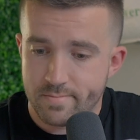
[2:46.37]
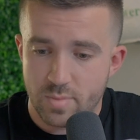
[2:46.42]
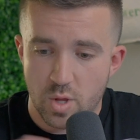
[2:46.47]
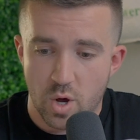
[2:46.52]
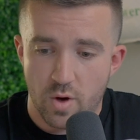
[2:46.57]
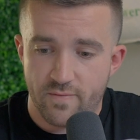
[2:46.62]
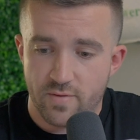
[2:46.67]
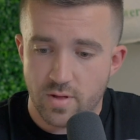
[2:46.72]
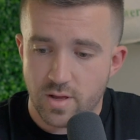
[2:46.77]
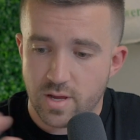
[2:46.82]

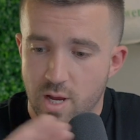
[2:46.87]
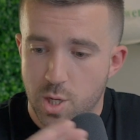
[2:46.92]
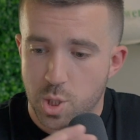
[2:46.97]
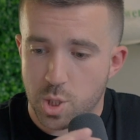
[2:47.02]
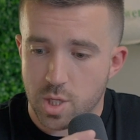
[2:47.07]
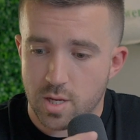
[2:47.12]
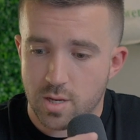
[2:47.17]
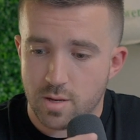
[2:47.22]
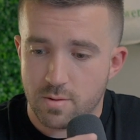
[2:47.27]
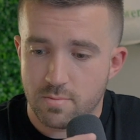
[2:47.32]
No
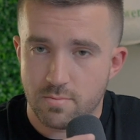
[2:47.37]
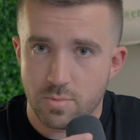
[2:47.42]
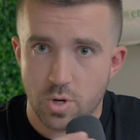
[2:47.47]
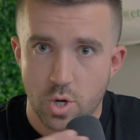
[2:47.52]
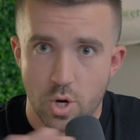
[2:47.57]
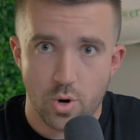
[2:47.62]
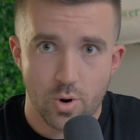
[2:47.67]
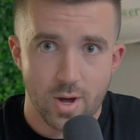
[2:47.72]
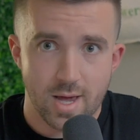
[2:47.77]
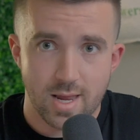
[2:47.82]
affiliation,
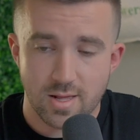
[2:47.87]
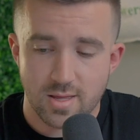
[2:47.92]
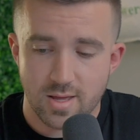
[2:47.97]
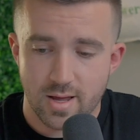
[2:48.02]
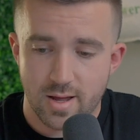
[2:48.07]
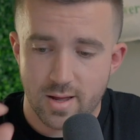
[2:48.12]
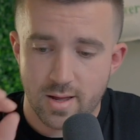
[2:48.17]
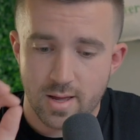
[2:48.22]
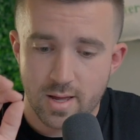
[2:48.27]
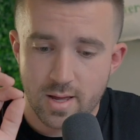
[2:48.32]
no
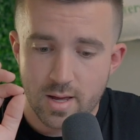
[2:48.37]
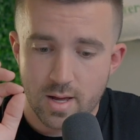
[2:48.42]
anything.